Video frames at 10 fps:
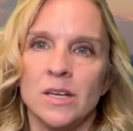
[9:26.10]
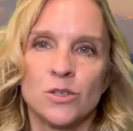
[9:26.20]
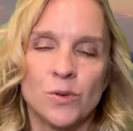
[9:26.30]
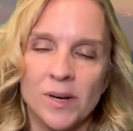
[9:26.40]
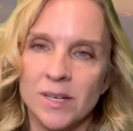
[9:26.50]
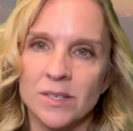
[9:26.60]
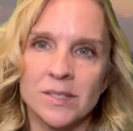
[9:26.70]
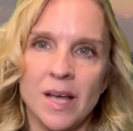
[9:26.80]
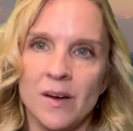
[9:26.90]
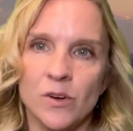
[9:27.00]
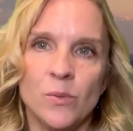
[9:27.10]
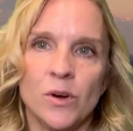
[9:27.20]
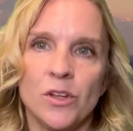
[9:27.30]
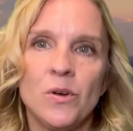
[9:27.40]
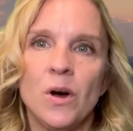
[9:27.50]
trails,
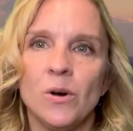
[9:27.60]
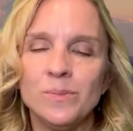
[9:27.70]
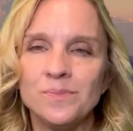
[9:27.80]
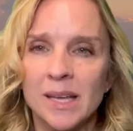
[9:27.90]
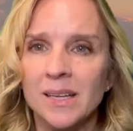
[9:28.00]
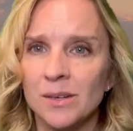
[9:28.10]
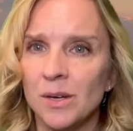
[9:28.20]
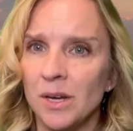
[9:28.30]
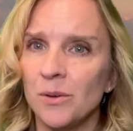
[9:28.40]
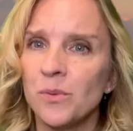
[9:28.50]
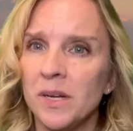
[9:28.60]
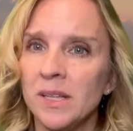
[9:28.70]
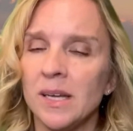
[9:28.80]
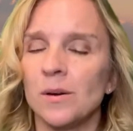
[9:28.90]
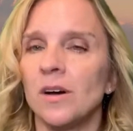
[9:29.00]
everywhere you go, in
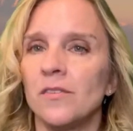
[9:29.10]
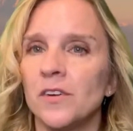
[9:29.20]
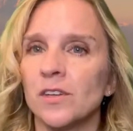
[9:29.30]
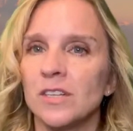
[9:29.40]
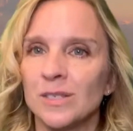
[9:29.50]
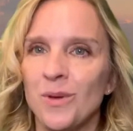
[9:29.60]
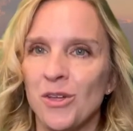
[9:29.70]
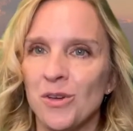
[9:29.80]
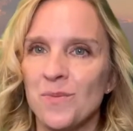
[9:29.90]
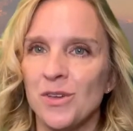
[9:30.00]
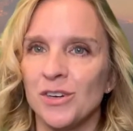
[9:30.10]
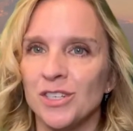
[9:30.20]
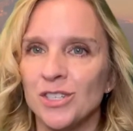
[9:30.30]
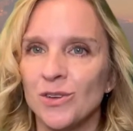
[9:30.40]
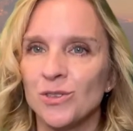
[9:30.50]
really a fairly small
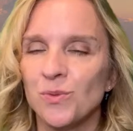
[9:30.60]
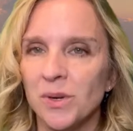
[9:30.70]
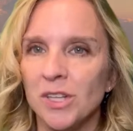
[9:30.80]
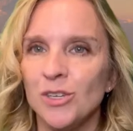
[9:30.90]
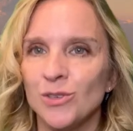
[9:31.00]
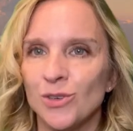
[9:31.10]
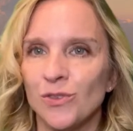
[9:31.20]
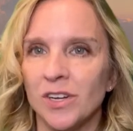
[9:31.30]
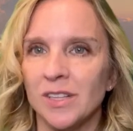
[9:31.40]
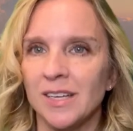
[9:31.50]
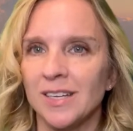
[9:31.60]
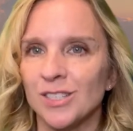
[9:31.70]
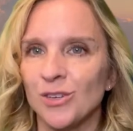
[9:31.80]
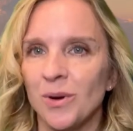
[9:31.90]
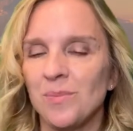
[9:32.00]
community. So it's really user-friendly and
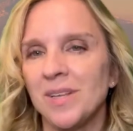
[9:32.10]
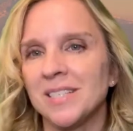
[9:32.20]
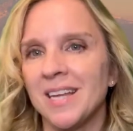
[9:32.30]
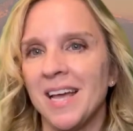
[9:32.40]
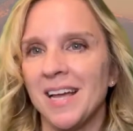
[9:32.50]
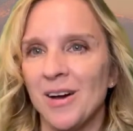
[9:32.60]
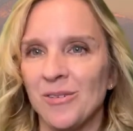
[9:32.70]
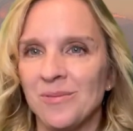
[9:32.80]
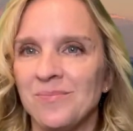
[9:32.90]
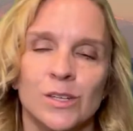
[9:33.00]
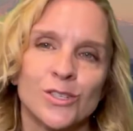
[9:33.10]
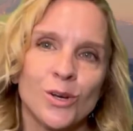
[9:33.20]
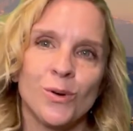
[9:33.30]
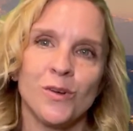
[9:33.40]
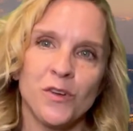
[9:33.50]
it's a great place to hang out.
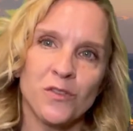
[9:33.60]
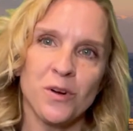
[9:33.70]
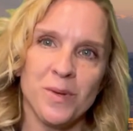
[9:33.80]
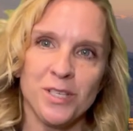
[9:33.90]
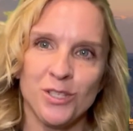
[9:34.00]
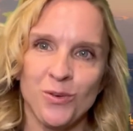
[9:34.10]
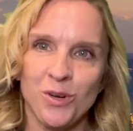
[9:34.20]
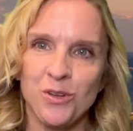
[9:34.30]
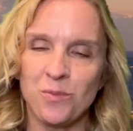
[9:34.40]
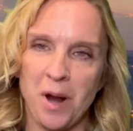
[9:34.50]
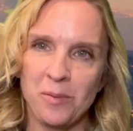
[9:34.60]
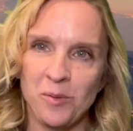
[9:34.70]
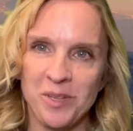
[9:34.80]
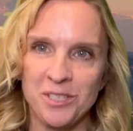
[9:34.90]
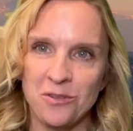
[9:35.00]
So if you're from Issaquah, you
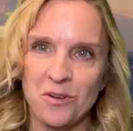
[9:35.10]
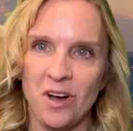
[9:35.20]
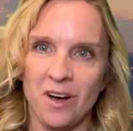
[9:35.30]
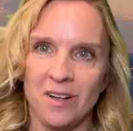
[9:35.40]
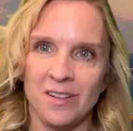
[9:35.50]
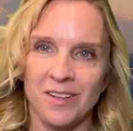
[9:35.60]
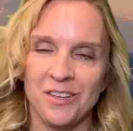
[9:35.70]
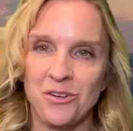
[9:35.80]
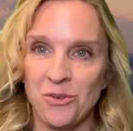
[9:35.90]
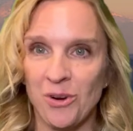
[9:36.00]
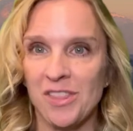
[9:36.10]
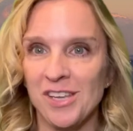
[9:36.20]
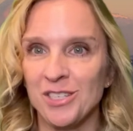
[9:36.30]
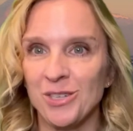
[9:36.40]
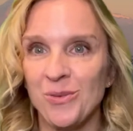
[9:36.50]
probably don't call North
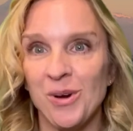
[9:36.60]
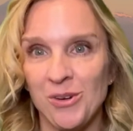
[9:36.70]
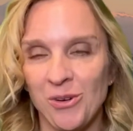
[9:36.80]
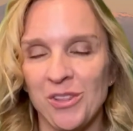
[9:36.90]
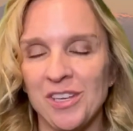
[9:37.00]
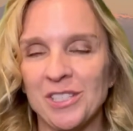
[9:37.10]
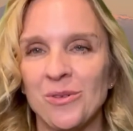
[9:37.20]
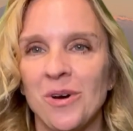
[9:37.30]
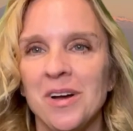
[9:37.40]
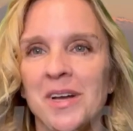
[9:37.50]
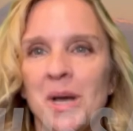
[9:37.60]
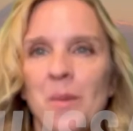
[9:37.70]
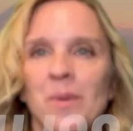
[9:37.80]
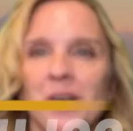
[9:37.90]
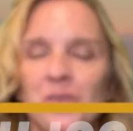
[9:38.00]
Issaquah, but